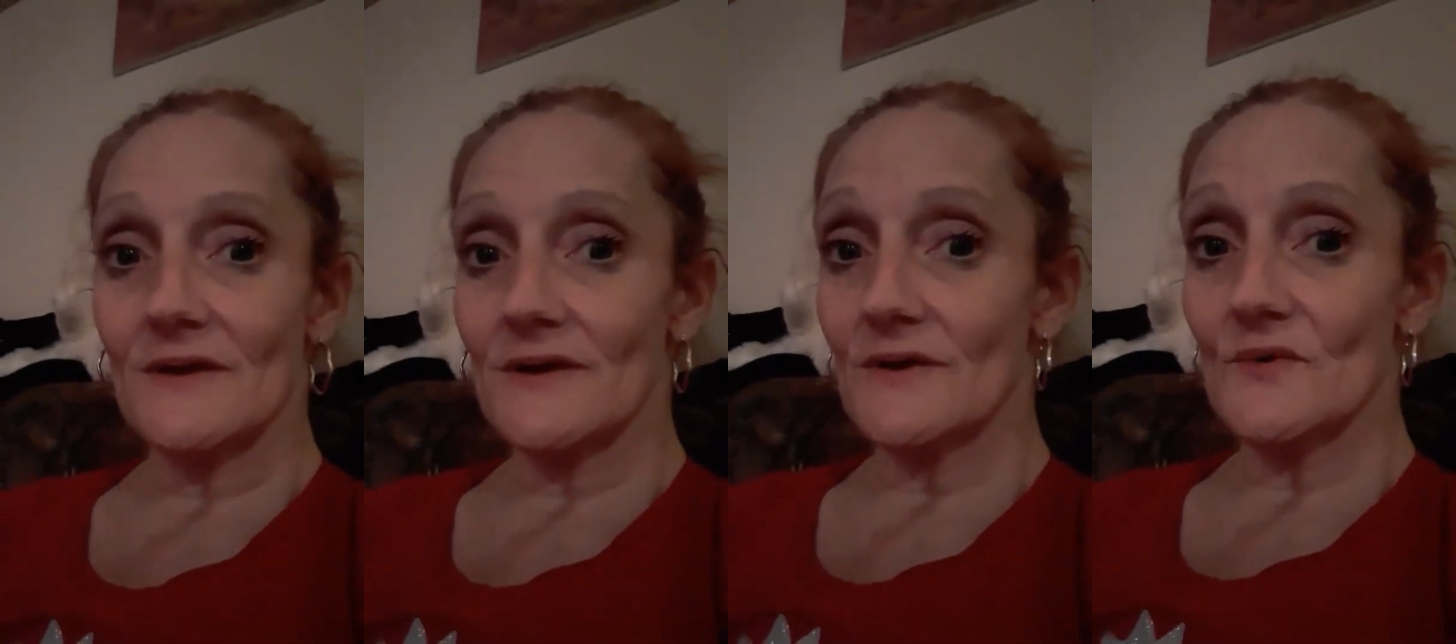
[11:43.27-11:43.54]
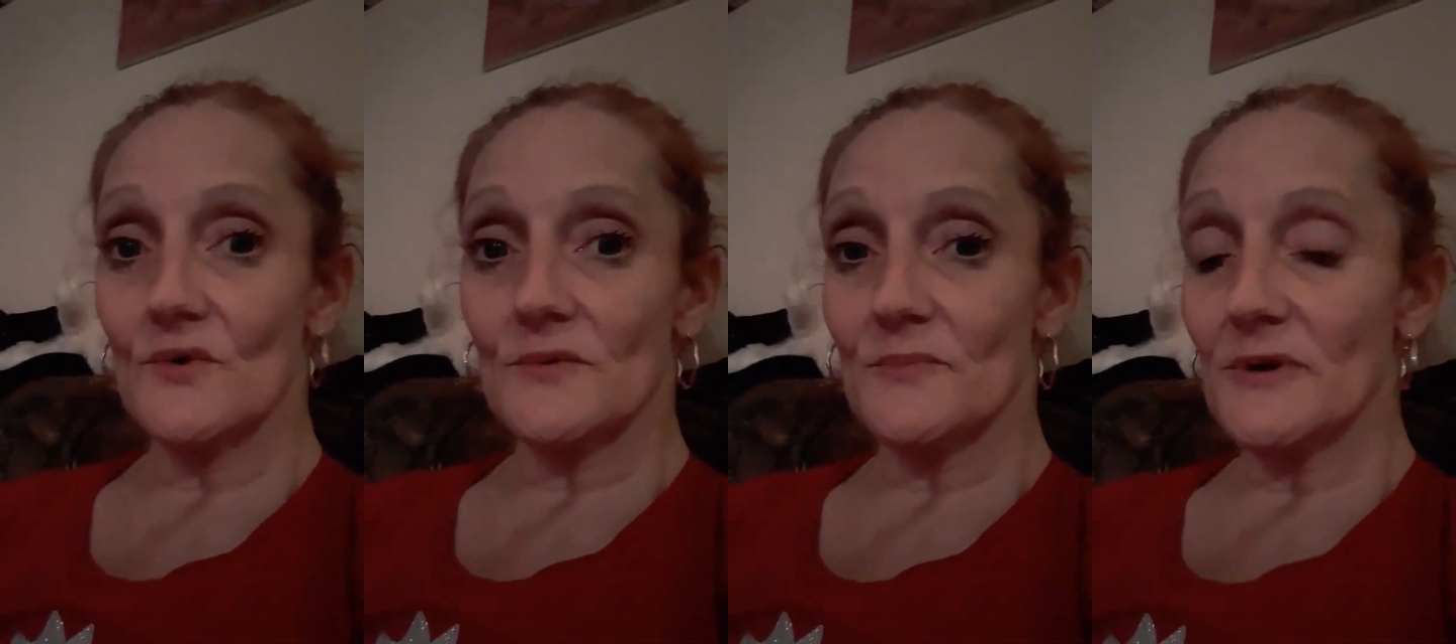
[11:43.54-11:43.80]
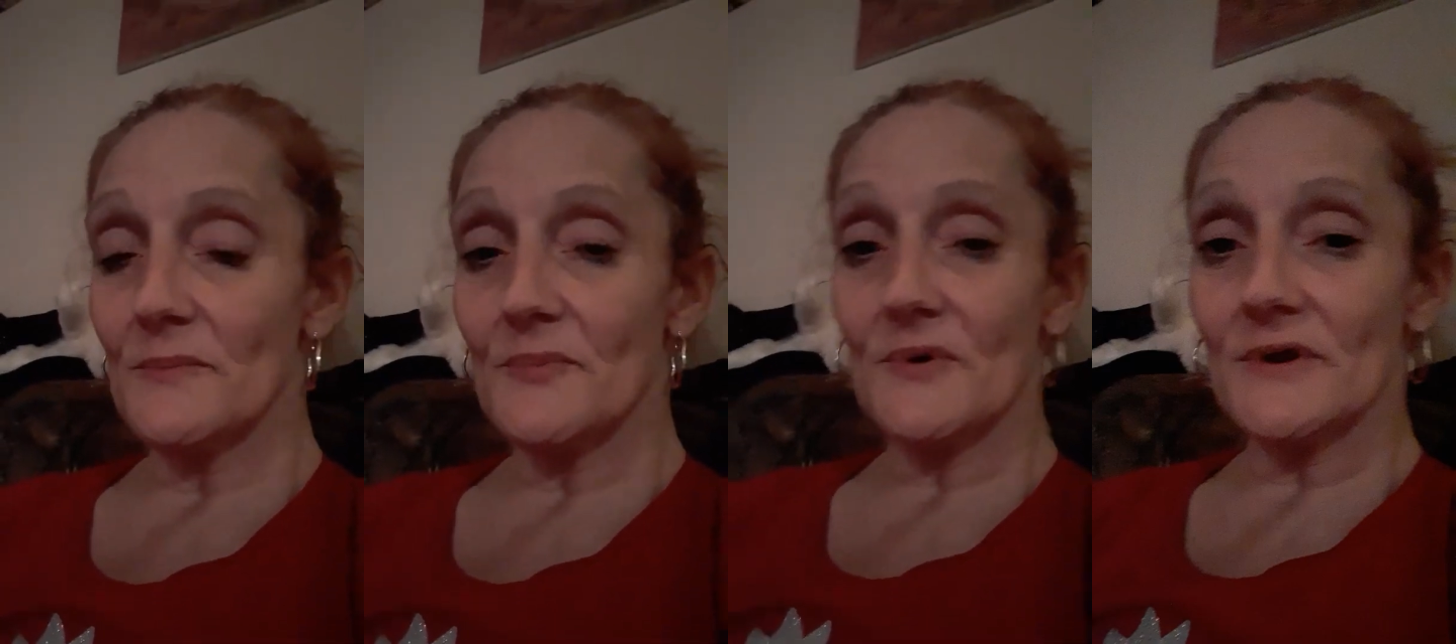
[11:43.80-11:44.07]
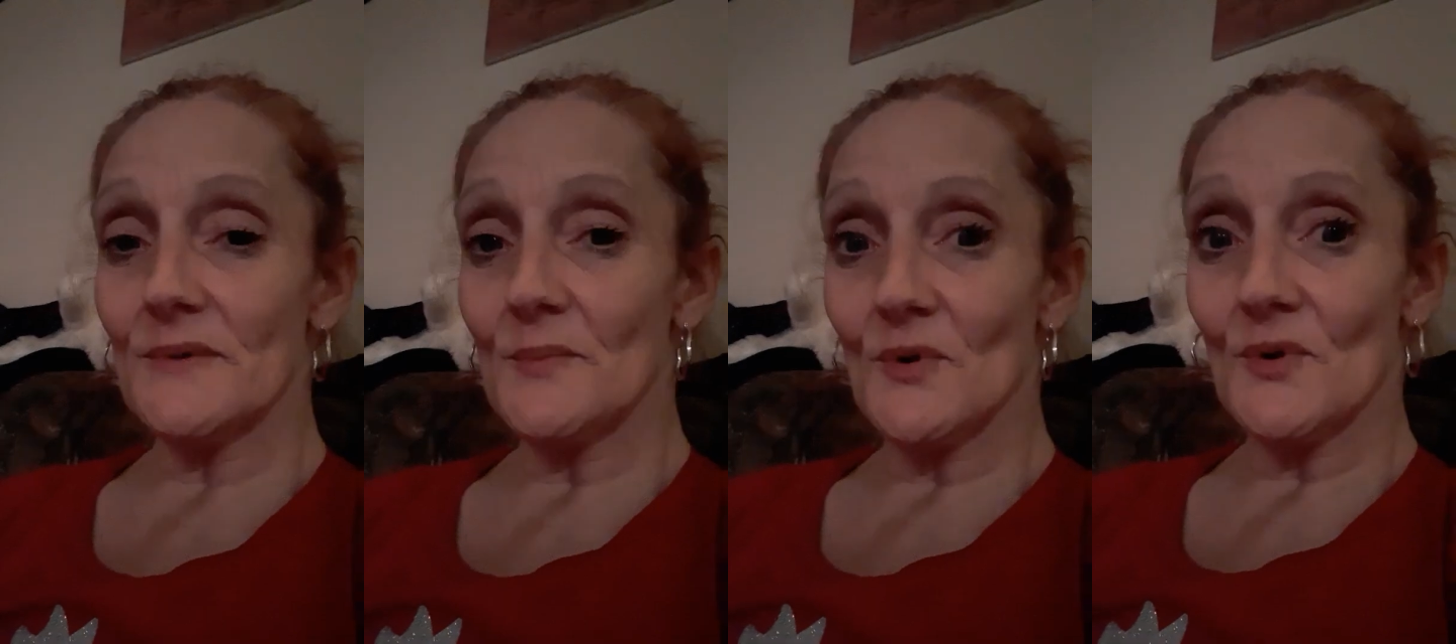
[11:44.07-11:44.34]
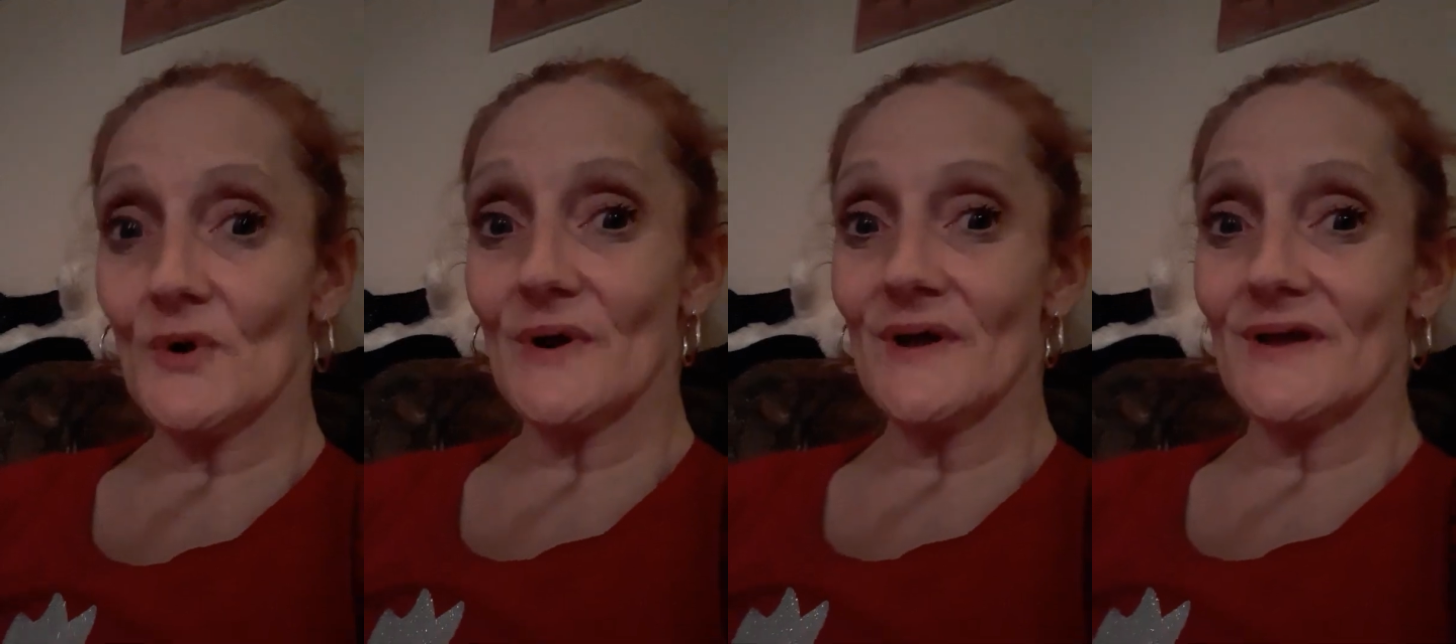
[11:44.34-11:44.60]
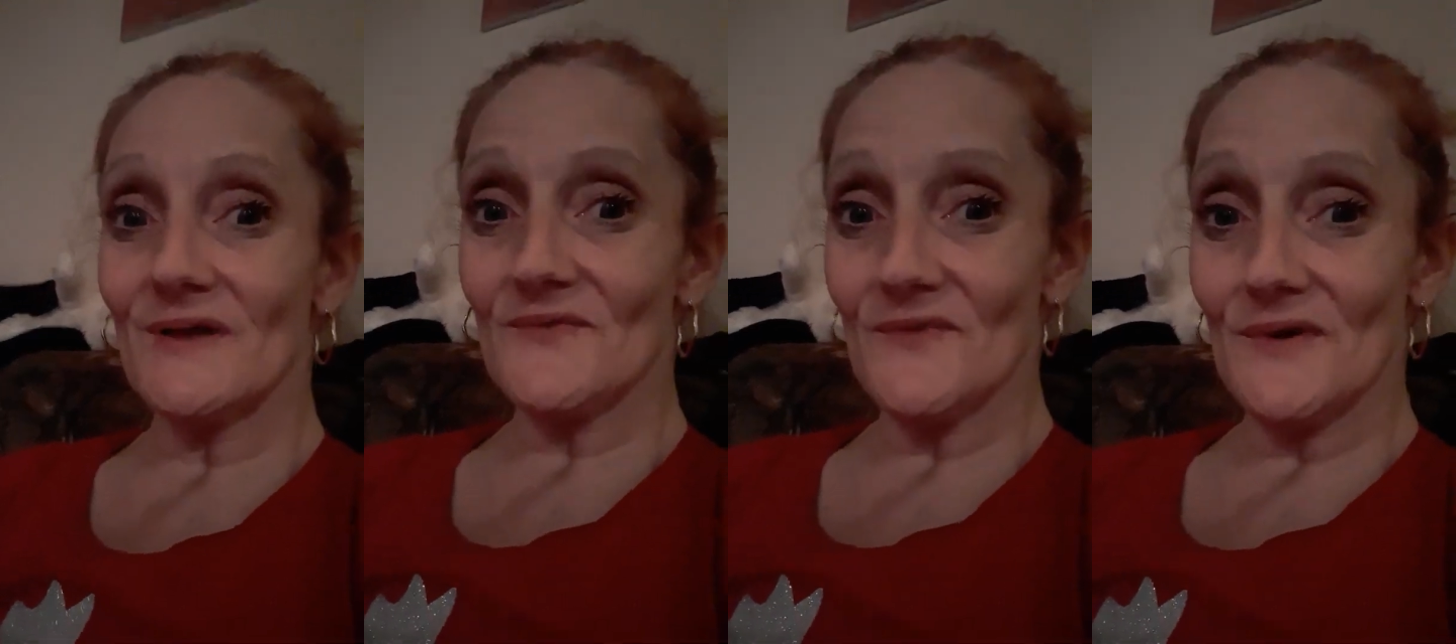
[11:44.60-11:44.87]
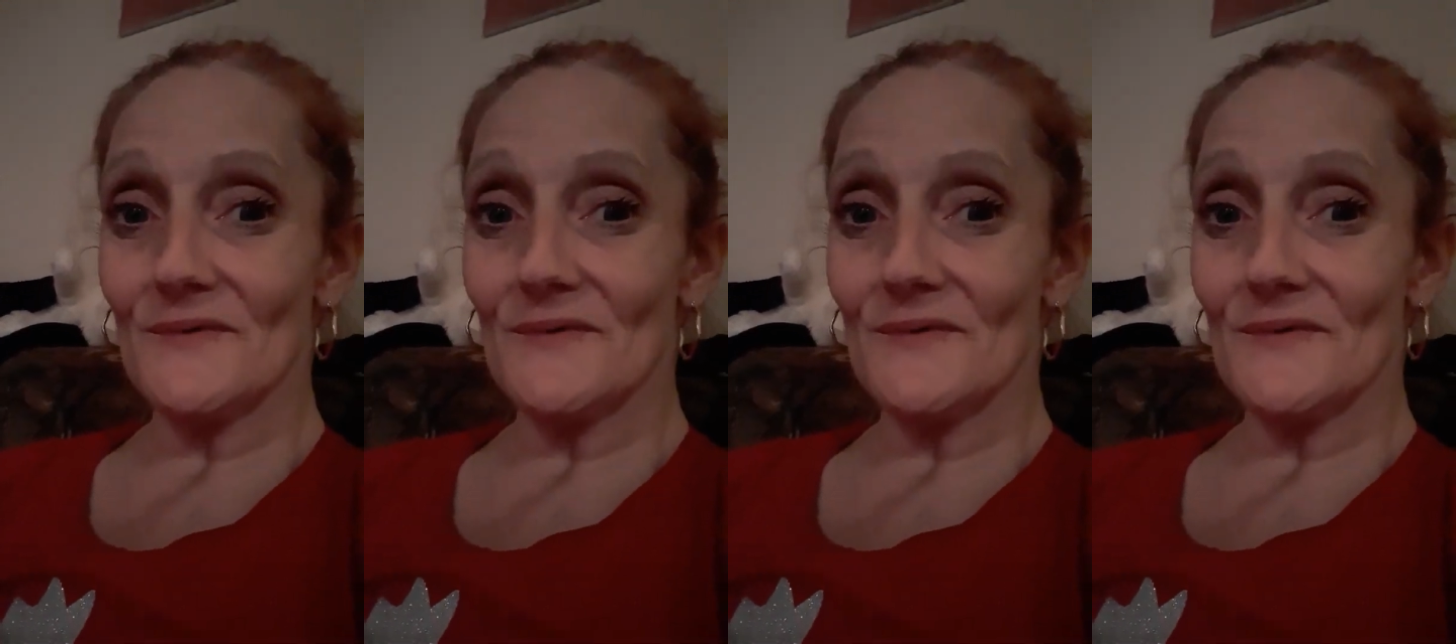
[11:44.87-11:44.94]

it would be pretty boring if